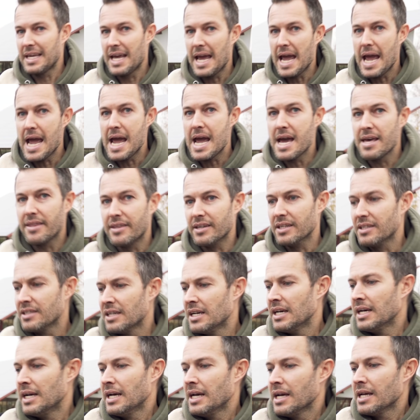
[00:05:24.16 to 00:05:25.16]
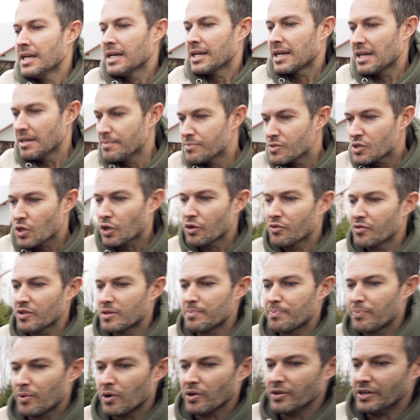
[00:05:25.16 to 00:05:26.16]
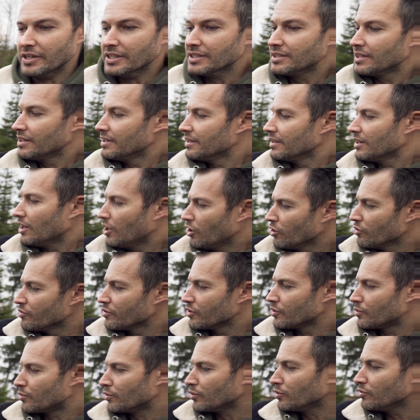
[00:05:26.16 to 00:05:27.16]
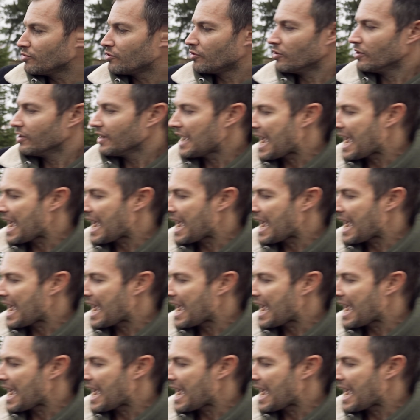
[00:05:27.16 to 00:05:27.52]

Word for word: the air that comes over the bonnet, over the roof,